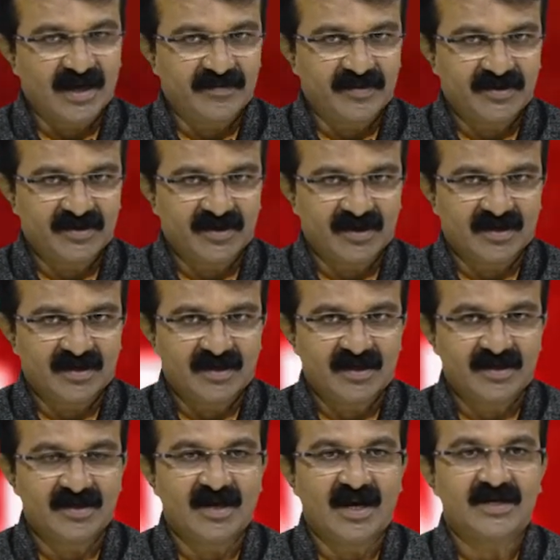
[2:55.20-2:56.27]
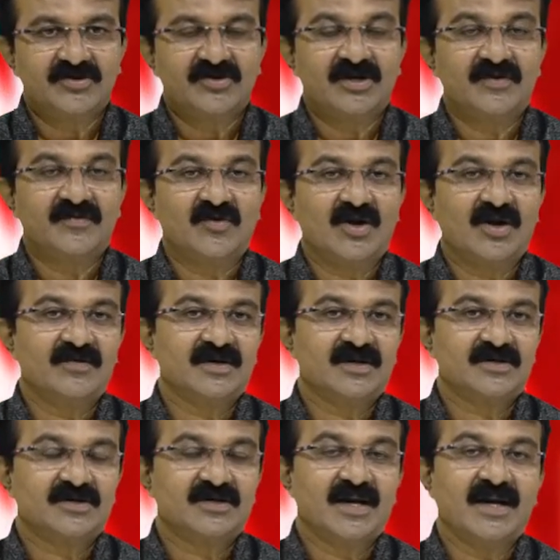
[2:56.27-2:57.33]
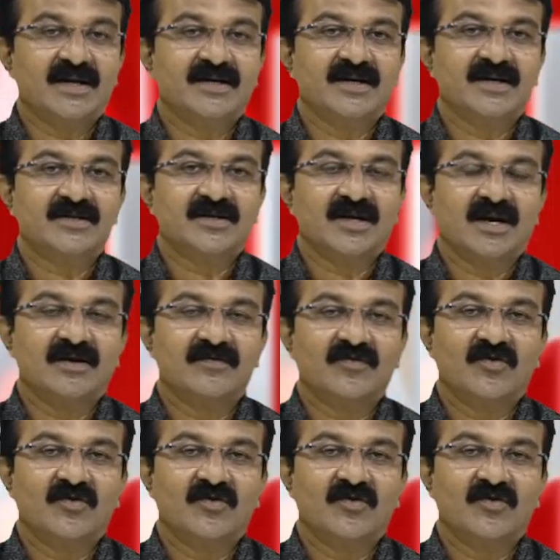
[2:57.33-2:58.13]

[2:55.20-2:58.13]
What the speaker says: capital. In the last 24 hours, 9 deaths and